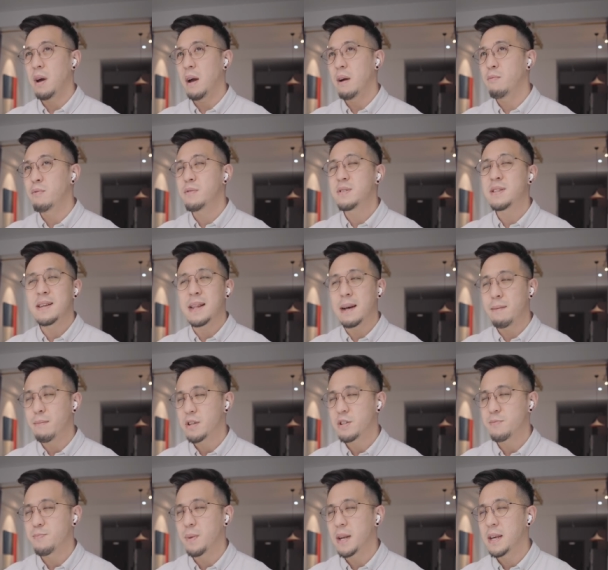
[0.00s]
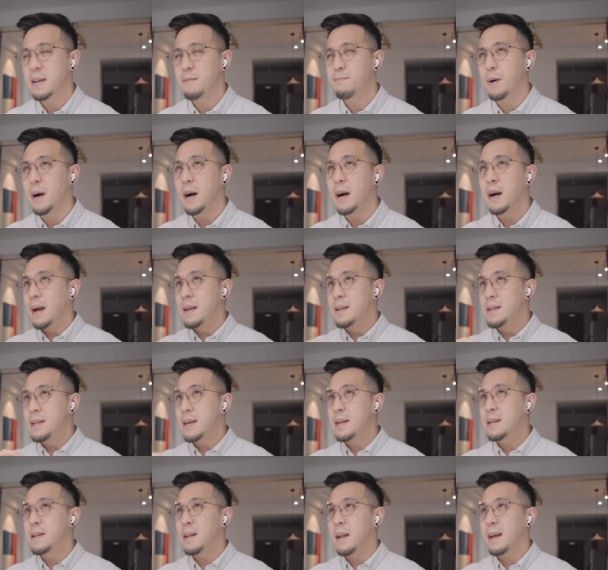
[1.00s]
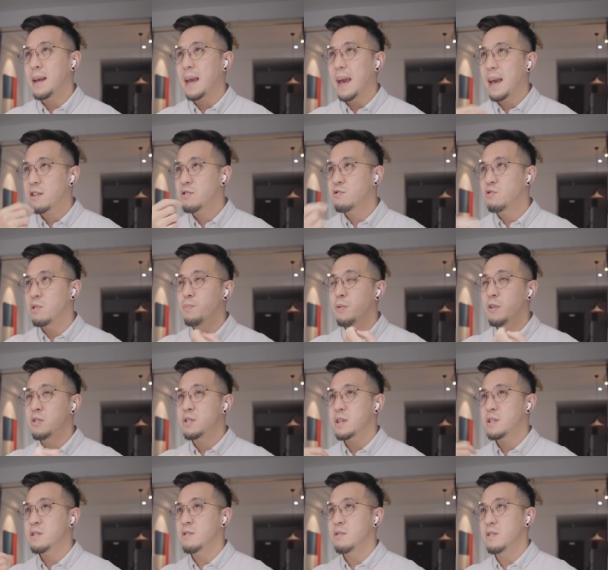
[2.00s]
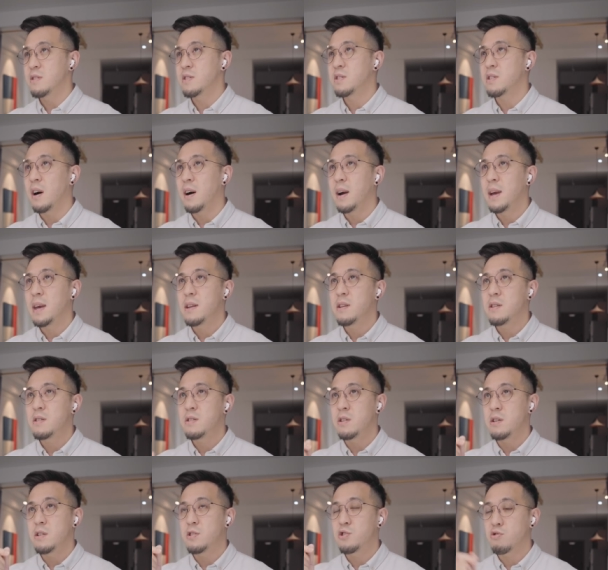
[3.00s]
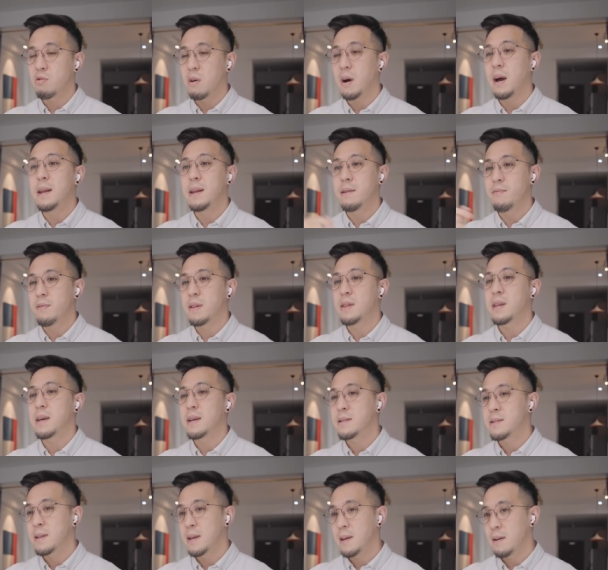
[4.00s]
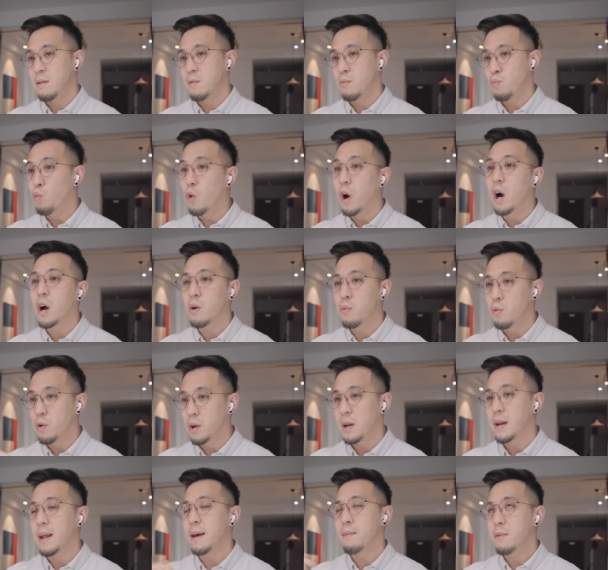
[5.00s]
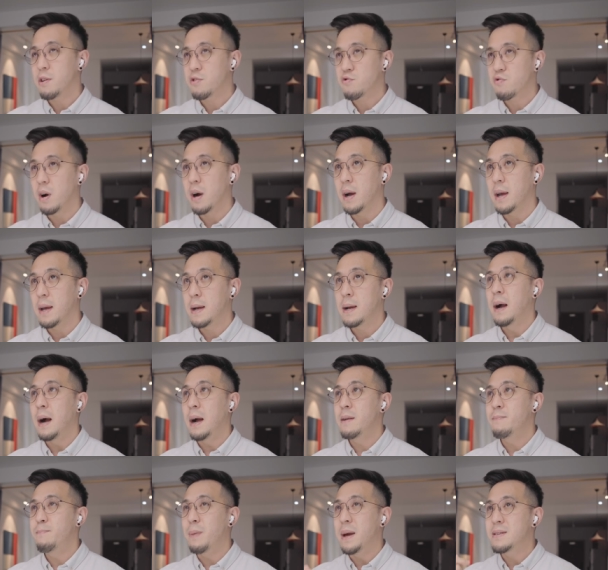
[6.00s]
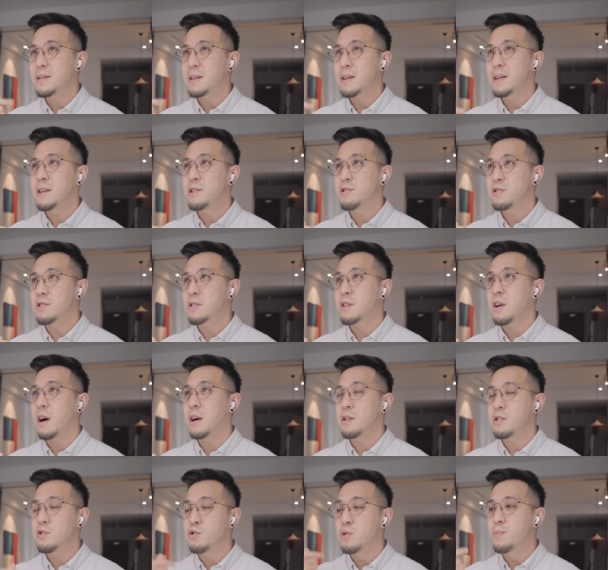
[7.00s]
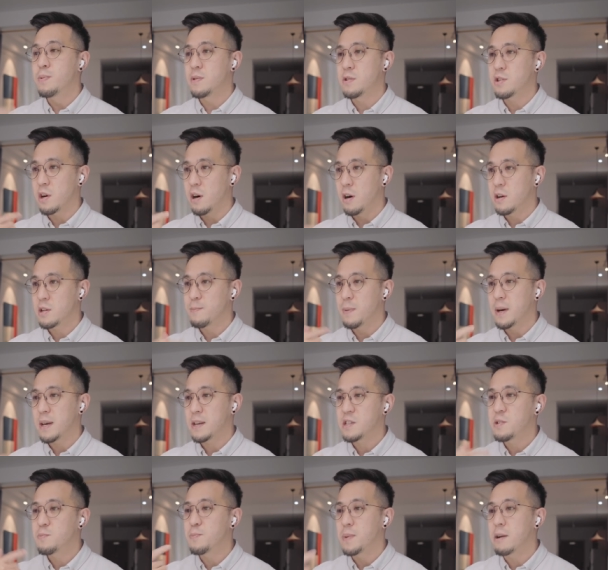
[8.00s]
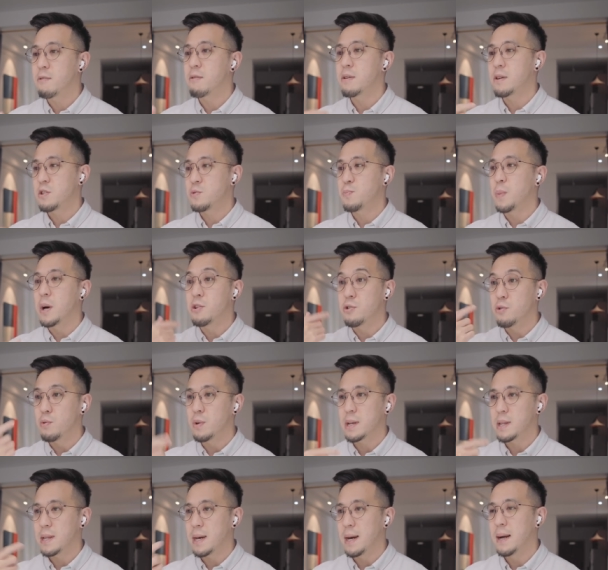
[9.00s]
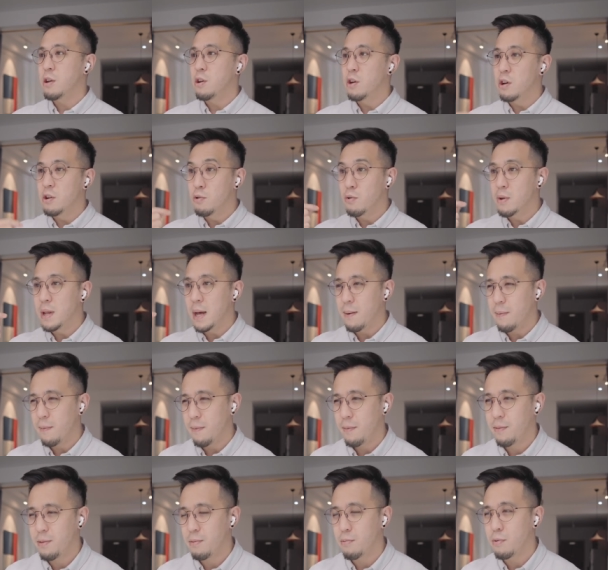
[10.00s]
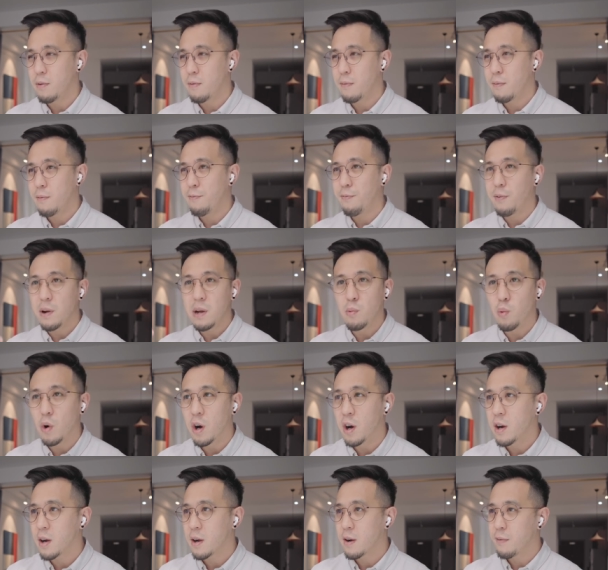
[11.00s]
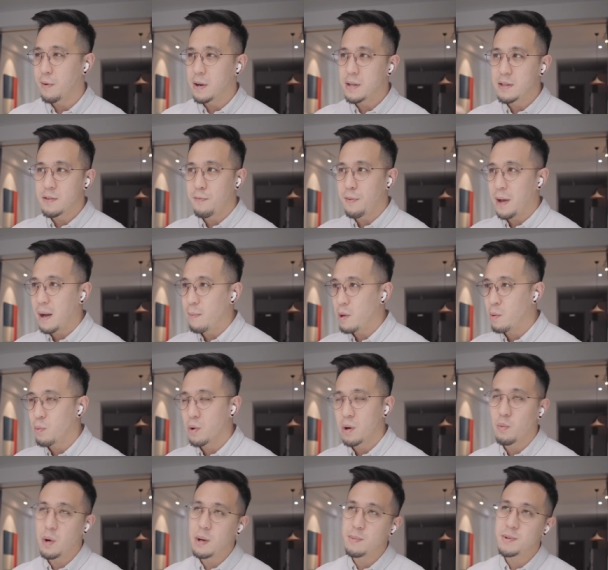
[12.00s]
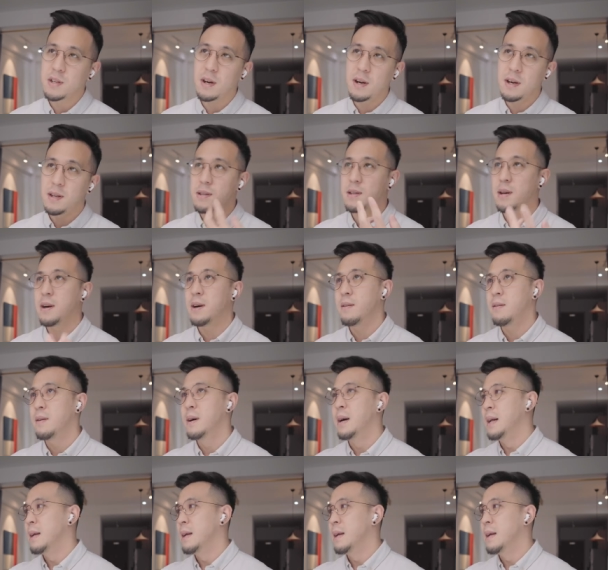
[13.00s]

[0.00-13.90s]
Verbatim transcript: I wouldn't say that much money, but I did like extra projects on the side to try different things that work wouldn't let me try. I basically just kind of supercharged my experience by doing that. You can do that through free work, friends and family want a website done,